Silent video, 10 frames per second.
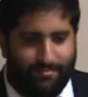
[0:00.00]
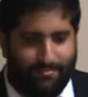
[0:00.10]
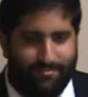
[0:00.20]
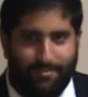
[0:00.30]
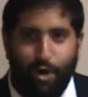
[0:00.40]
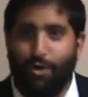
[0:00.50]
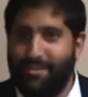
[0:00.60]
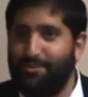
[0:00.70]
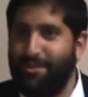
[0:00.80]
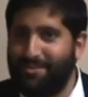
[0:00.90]
You've been doing. Oh, is
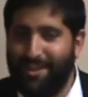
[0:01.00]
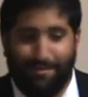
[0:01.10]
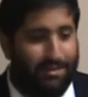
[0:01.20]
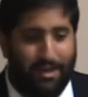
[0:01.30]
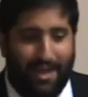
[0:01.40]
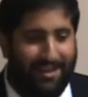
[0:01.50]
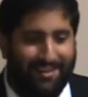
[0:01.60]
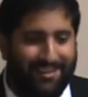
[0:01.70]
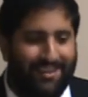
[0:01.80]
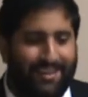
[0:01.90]
this what a sangha?
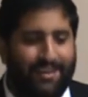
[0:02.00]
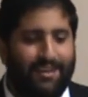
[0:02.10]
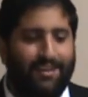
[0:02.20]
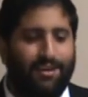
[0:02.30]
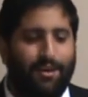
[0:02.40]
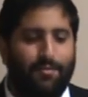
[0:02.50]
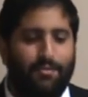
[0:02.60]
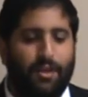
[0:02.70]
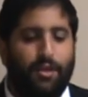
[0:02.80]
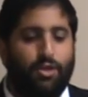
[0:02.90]
Uh, they don't know a
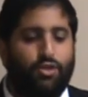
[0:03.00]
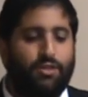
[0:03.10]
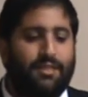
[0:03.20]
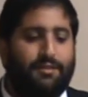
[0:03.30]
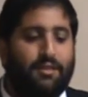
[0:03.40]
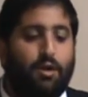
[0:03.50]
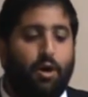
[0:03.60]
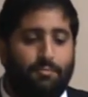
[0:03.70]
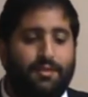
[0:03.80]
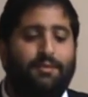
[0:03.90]
series oh. on. So sometimes,
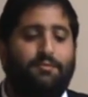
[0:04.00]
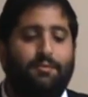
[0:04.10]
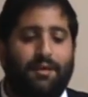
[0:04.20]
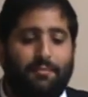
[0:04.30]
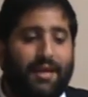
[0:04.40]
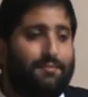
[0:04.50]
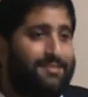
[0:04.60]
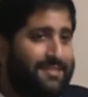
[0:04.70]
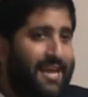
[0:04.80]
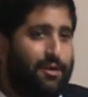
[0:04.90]
oh, sometimes people can make a
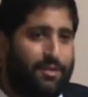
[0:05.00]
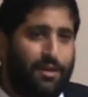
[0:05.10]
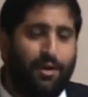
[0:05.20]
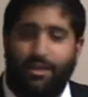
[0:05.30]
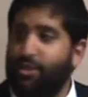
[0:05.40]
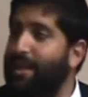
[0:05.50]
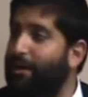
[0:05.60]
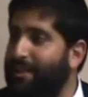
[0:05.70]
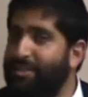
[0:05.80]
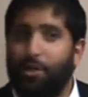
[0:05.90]
mistake when they don't. So
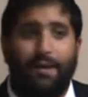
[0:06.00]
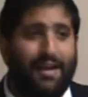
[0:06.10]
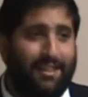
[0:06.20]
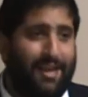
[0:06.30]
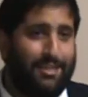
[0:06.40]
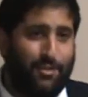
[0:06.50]
now let's go back to the ice